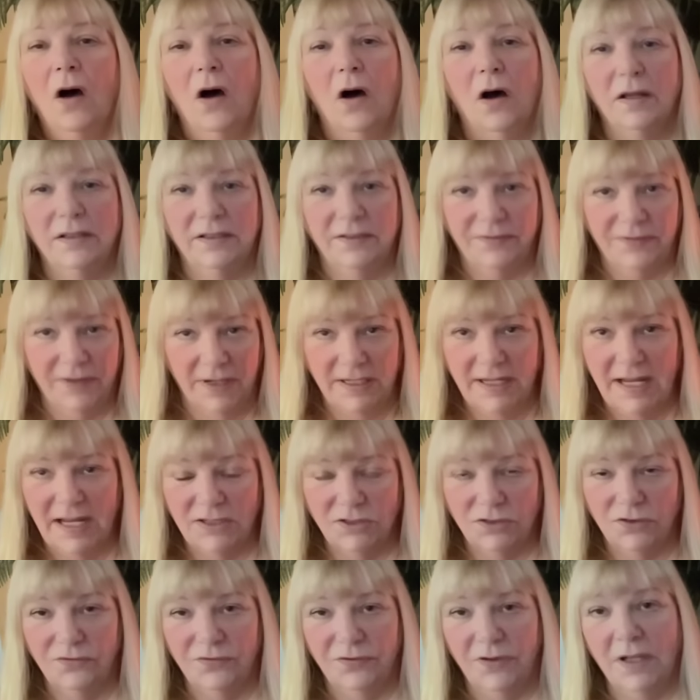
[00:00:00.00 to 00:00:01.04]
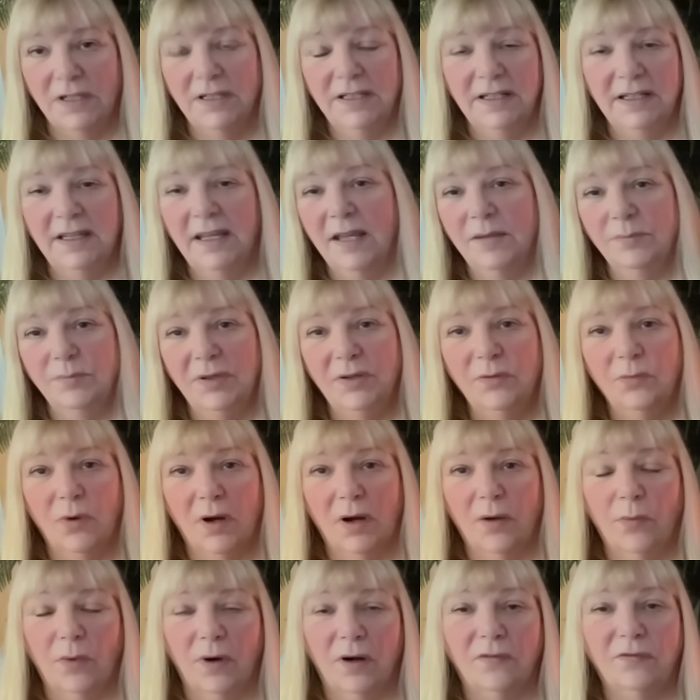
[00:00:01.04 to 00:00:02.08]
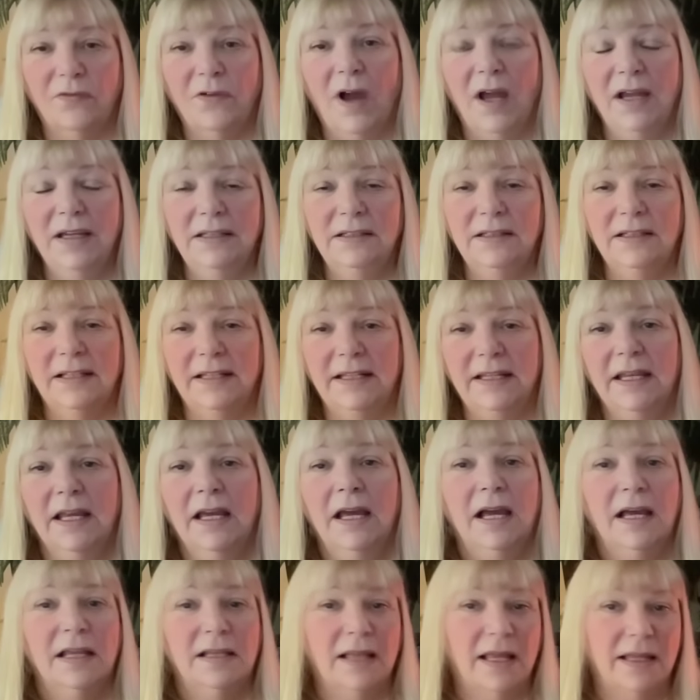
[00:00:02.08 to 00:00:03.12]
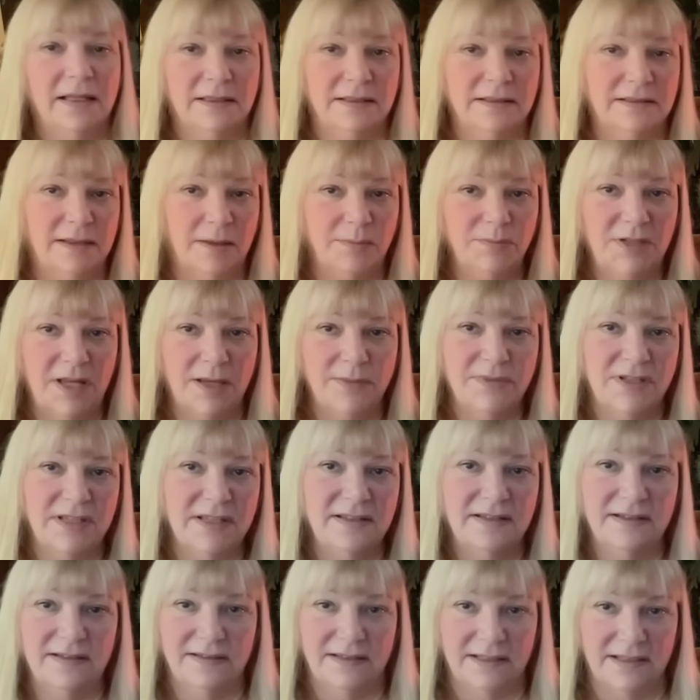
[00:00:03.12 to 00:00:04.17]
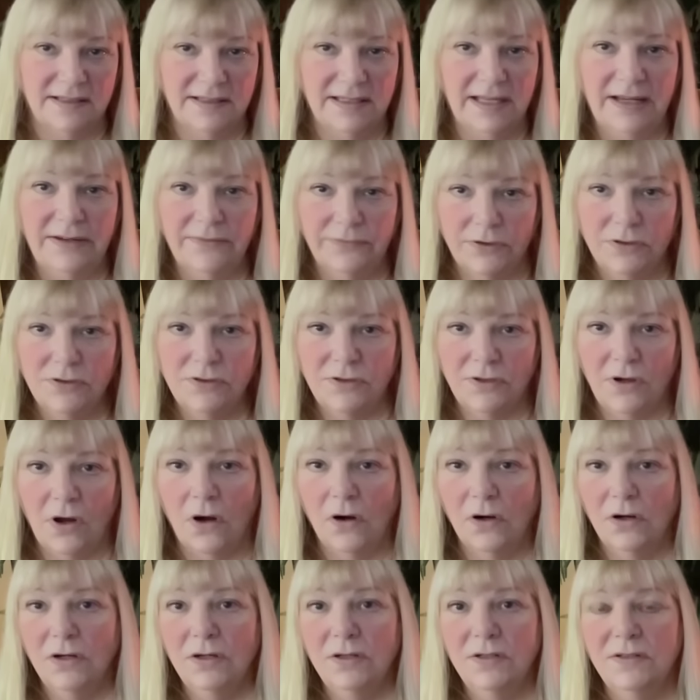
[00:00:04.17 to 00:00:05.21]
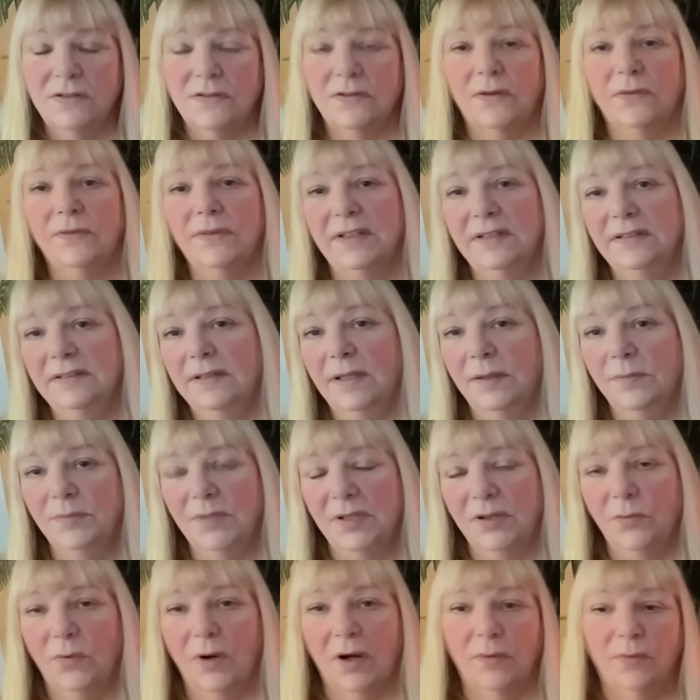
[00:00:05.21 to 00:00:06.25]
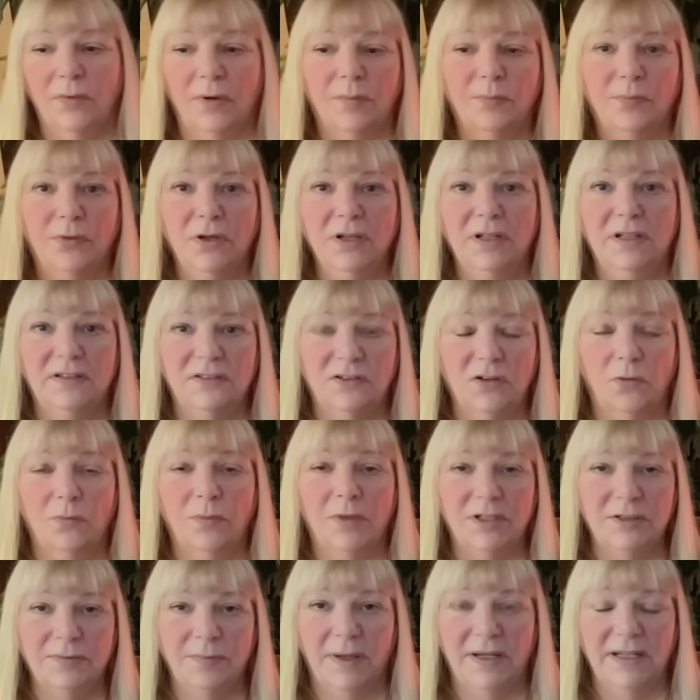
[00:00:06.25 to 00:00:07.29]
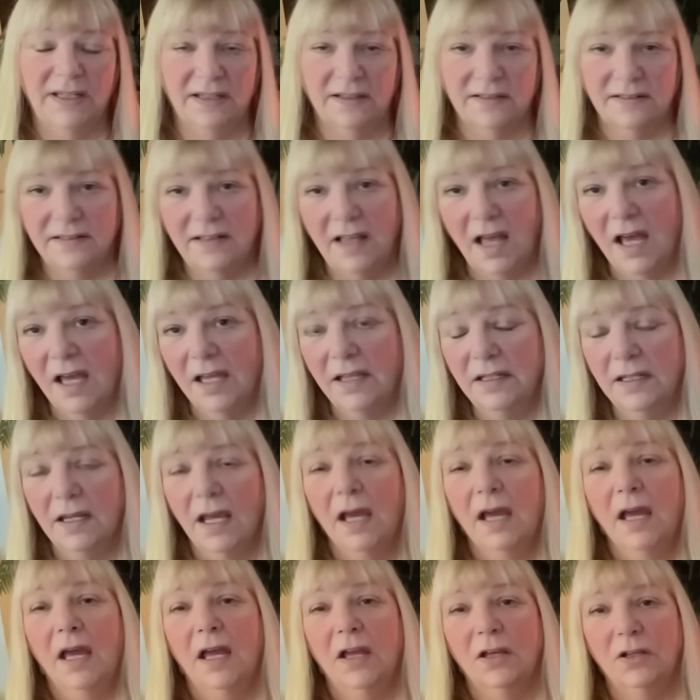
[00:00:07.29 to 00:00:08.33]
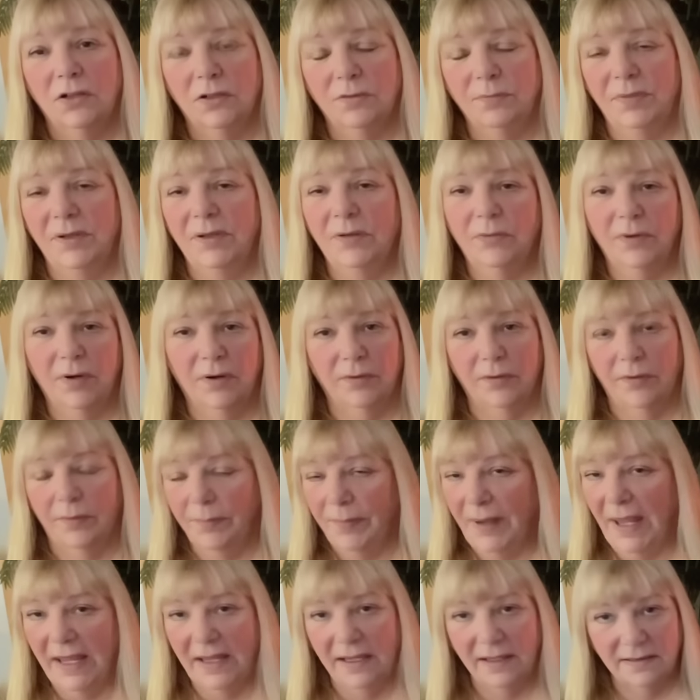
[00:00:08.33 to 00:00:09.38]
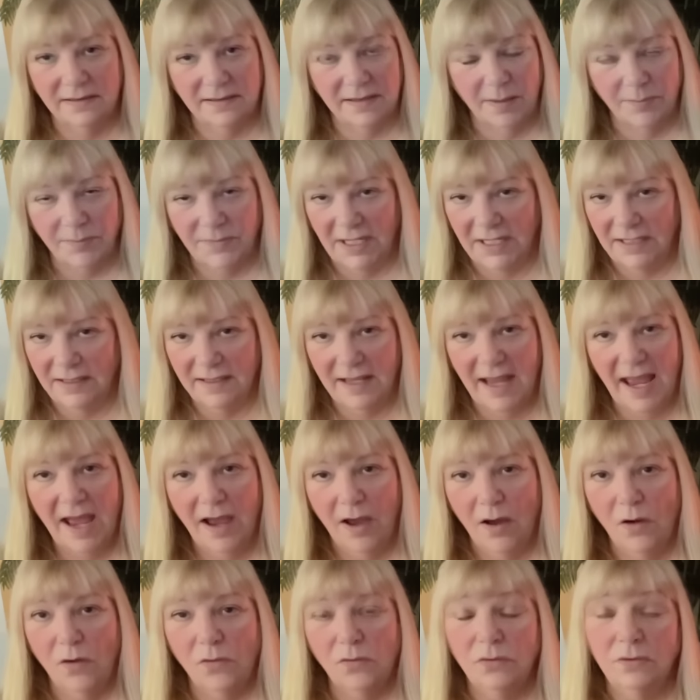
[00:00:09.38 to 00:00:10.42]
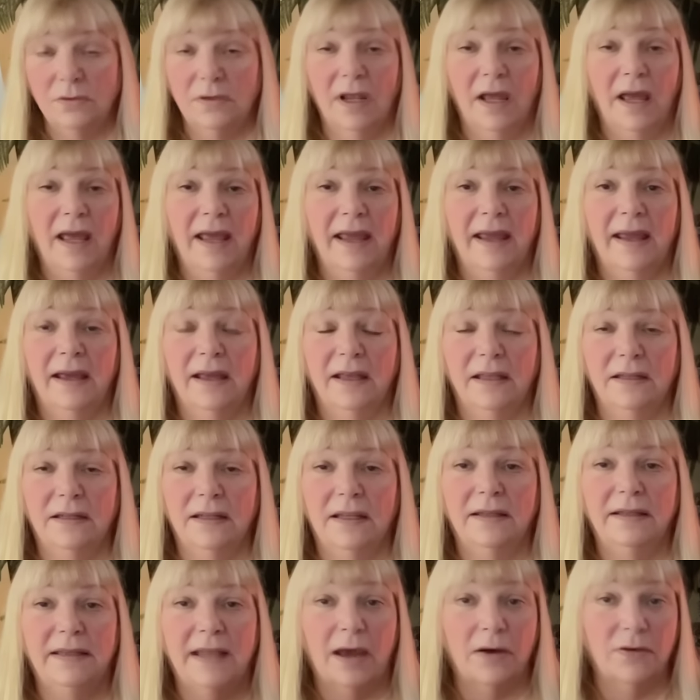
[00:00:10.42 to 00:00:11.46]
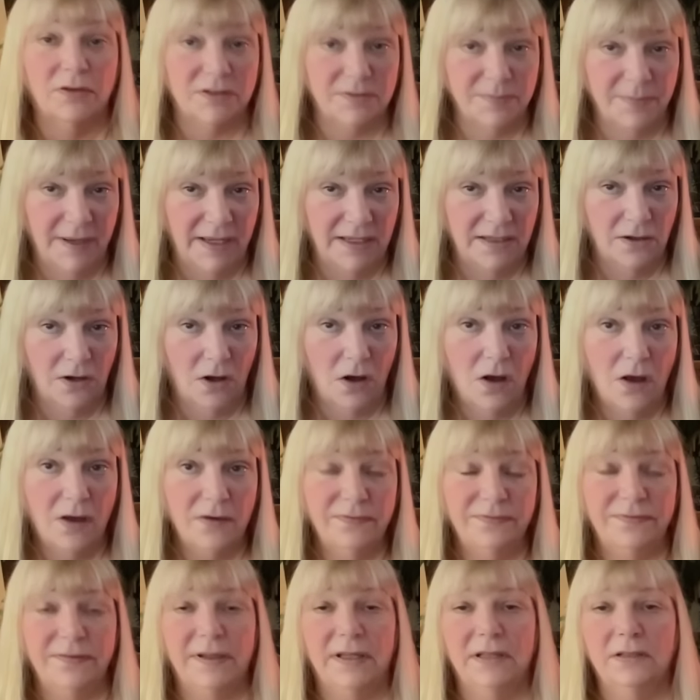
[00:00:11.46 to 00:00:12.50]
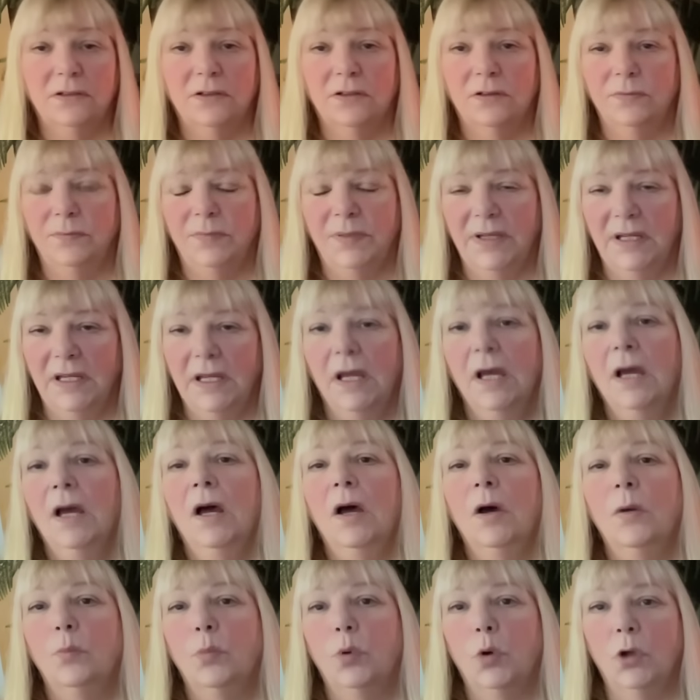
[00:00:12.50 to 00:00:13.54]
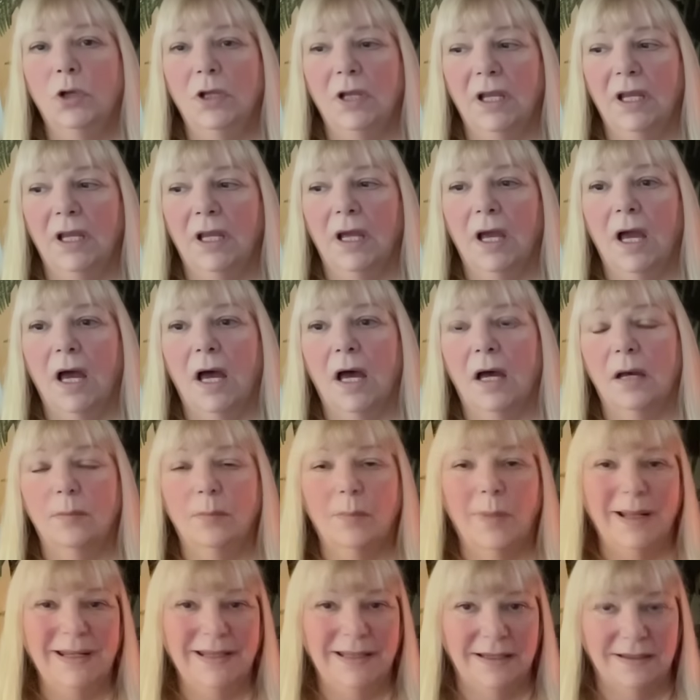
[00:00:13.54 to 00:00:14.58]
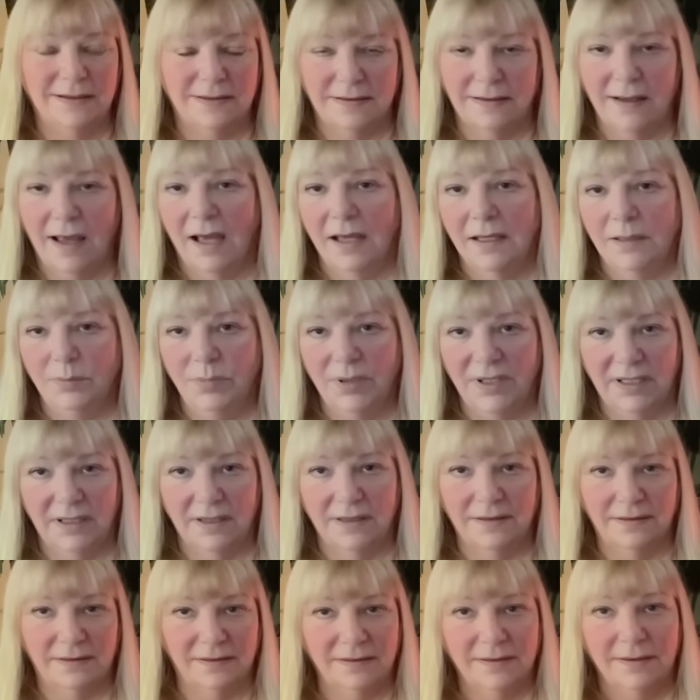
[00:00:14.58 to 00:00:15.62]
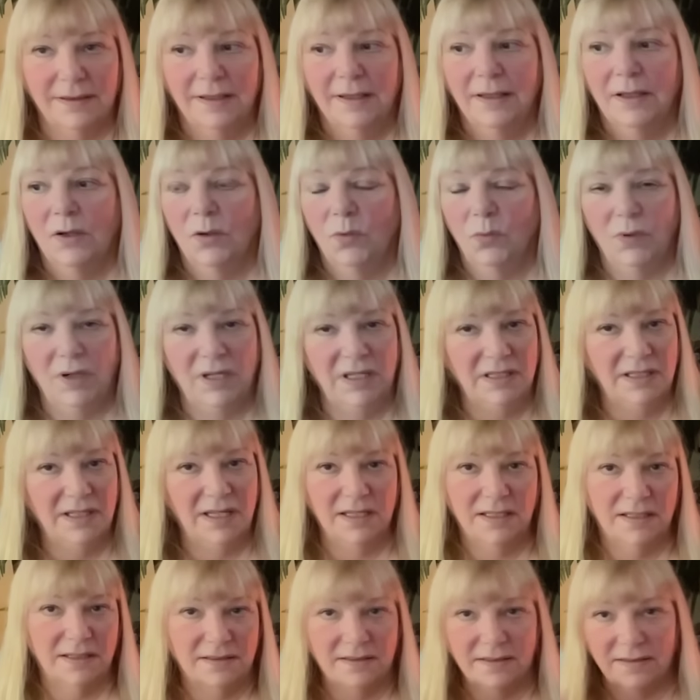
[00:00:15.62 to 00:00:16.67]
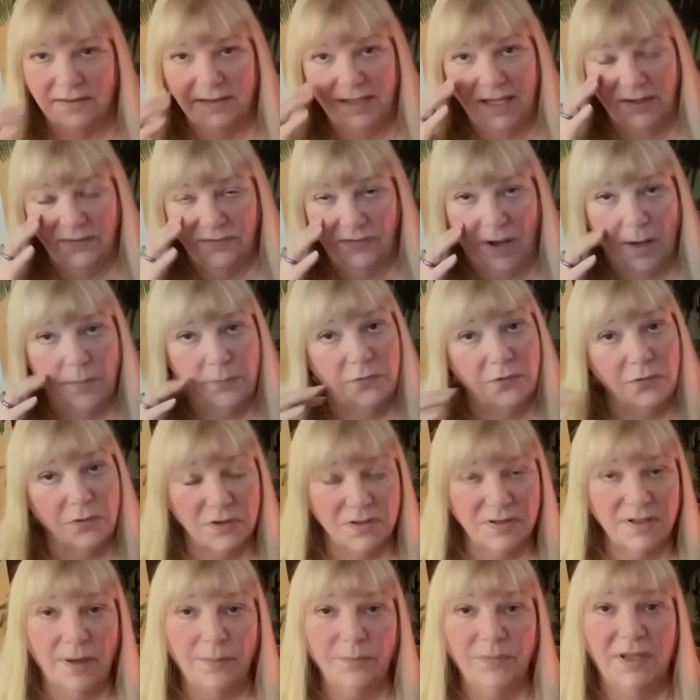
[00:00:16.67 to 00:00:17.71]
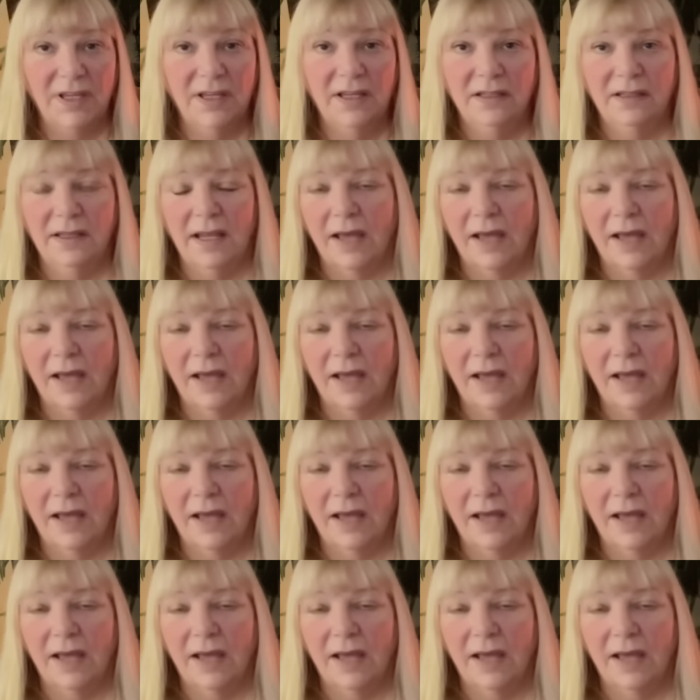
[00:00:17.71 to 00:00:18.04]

On the financial front, it can be where we're finally, like sometimes this is the savers card, so this can be where we're putting so much money aside. Could be we are paying something down and now it's paid off. It could be putting uh, money aside because we needed to save up for something.